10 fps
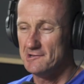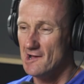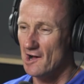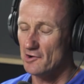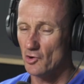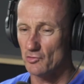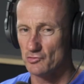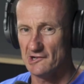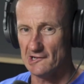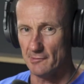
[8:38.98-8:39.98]
No, not
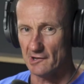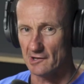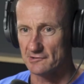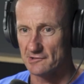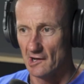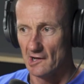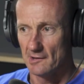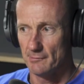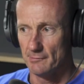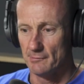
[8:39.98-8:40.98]
really, because
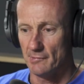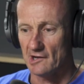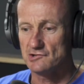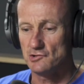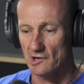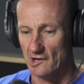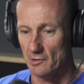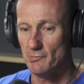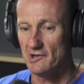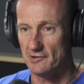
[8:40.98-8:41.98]
you are
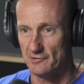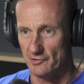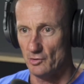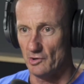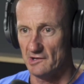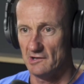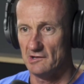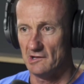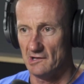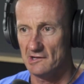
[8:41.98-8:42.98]
committed to
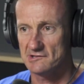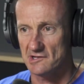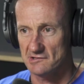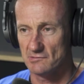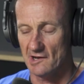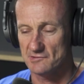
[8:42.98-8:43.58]
it.